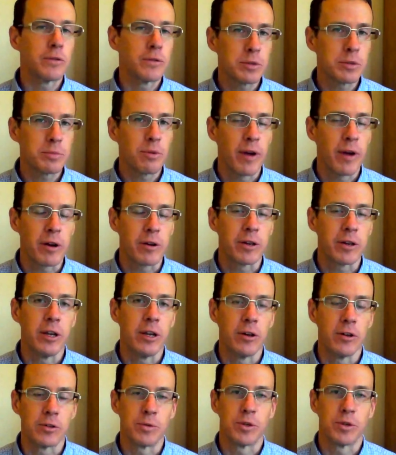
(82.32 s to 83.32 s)
provider
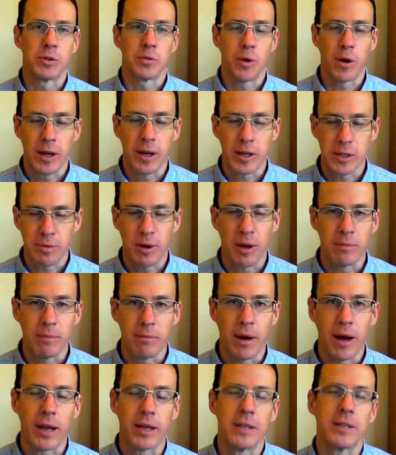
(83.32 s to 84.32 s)
keynotes, which is where I spent
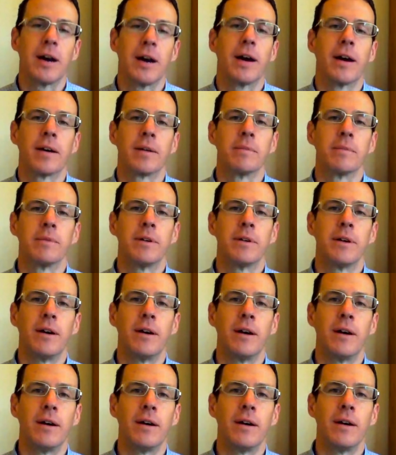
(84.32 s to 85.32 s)
my time,
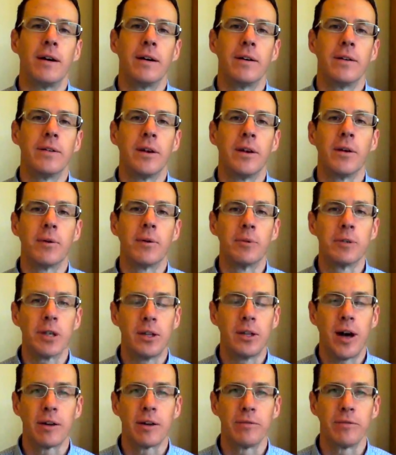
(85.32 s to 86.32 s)
it was a
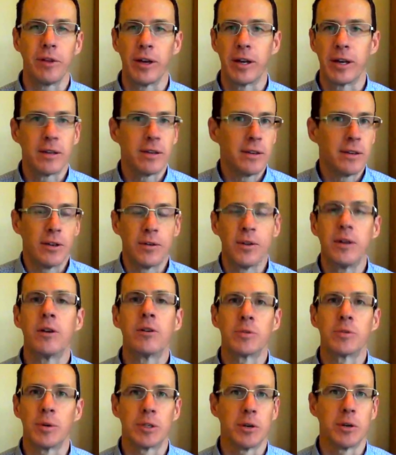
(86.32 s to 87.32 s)
lot of like, you know,
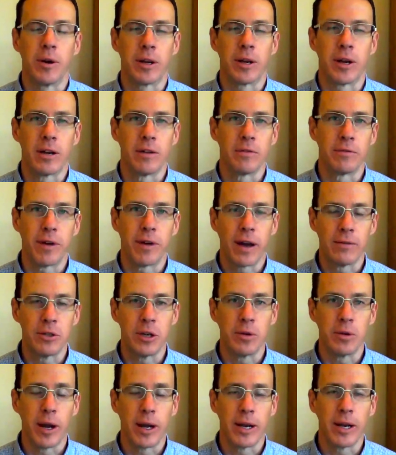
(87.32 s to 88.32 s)
here's what's going on in
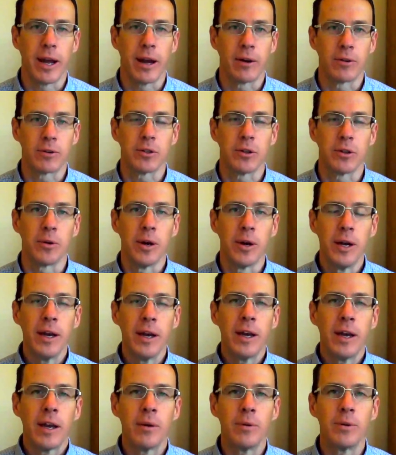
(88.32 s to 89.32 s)
5G right now. So
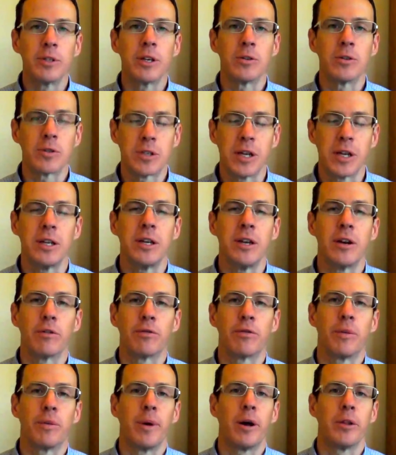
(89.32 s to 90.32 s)
it was interesting to
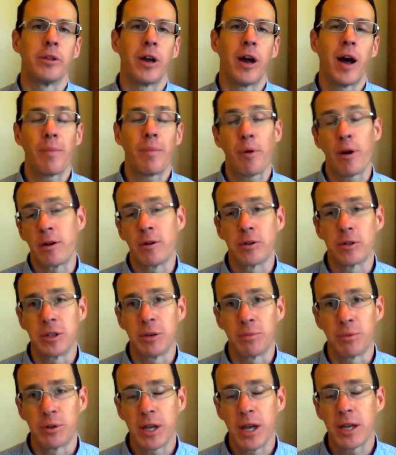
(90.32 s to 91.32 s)
hear from all the operators
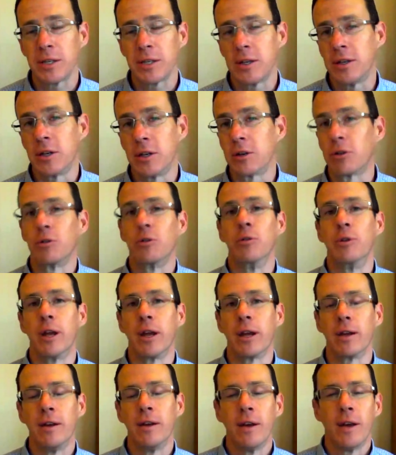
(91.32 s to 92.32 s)
that presented,
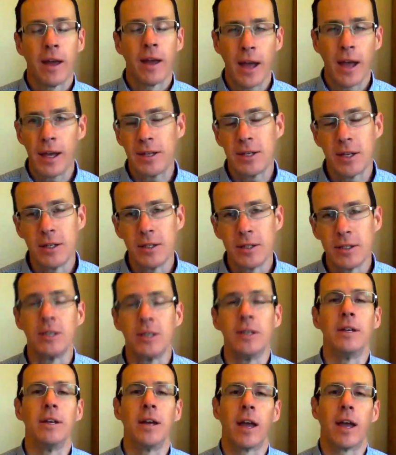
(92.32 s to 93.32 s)
including
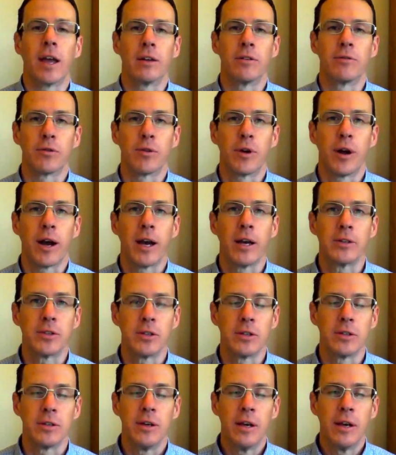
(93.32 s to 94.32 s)
AT&T and
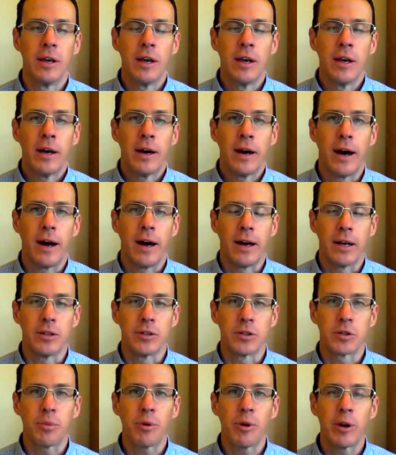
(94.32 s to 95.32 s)
Verizon
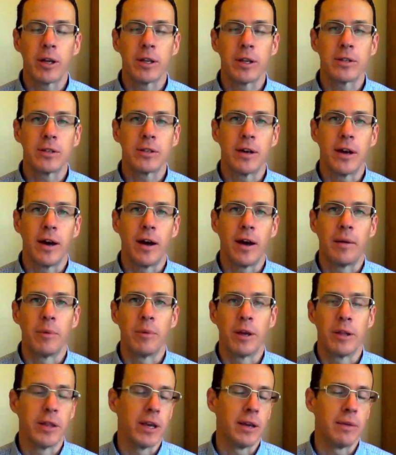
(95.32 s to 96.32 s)
and Sprint.
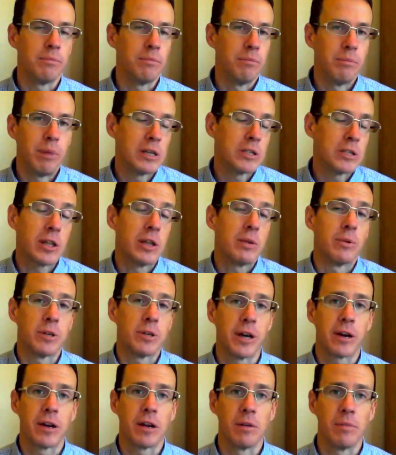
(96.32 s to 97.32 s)
And they basically were
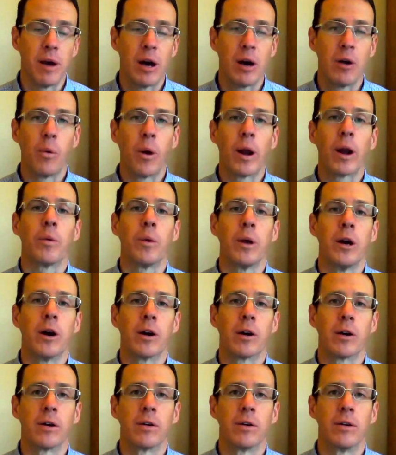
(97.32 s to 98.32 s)
talking about where we
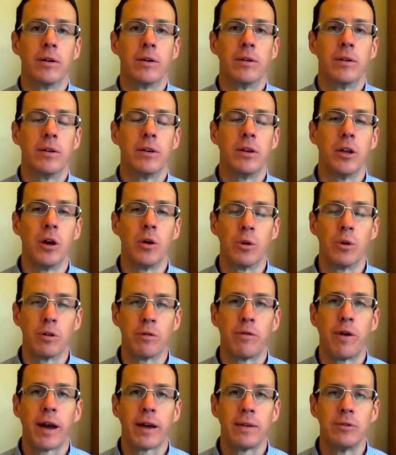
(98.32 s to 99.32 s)
are, you know, with
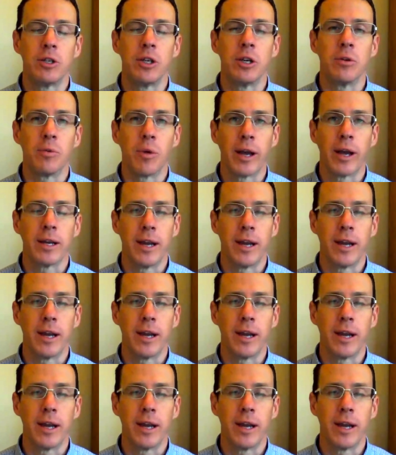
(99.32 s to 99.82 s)
5G right